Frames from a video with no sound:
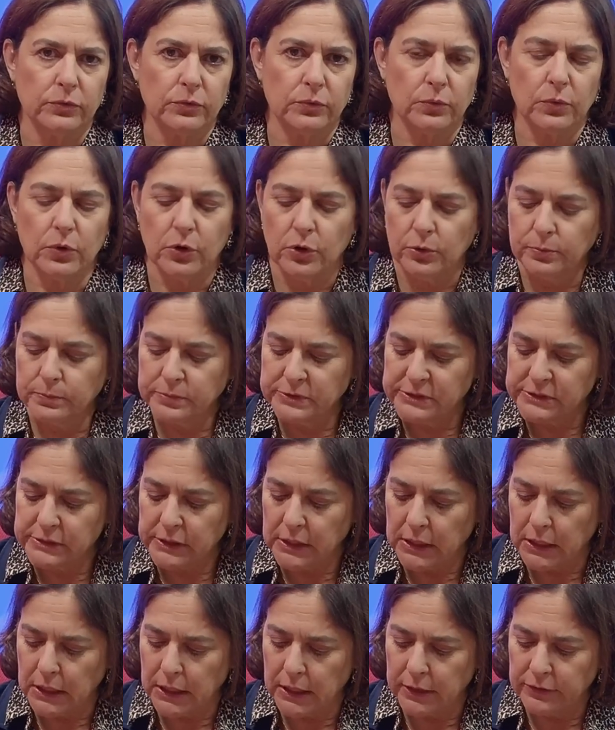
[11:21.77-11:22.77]
the ropes
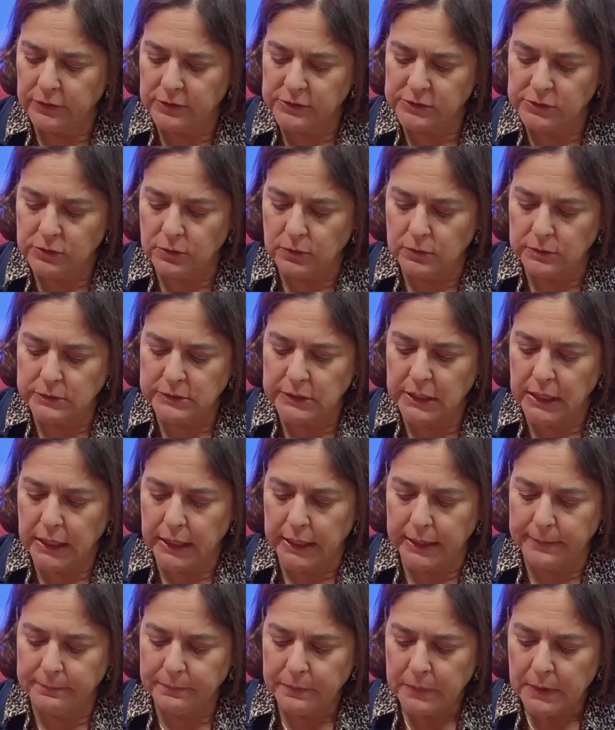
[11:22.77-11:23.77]
this whole
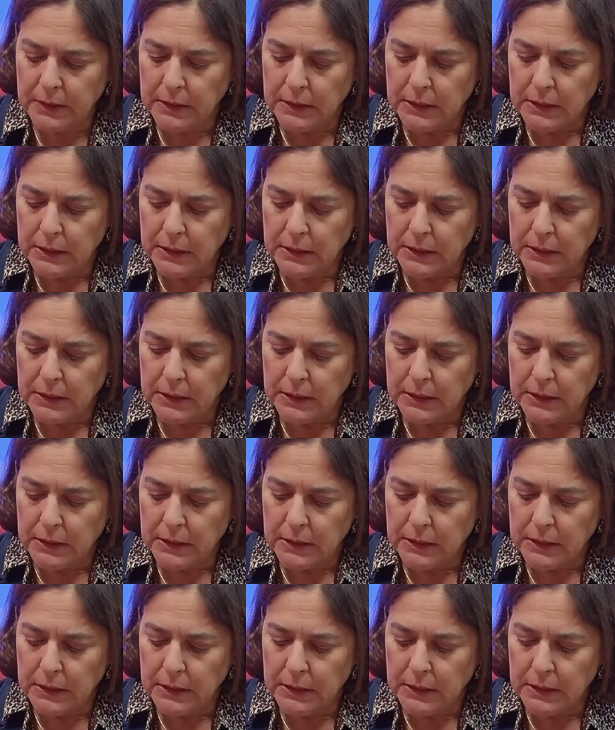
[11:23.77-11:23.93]
time.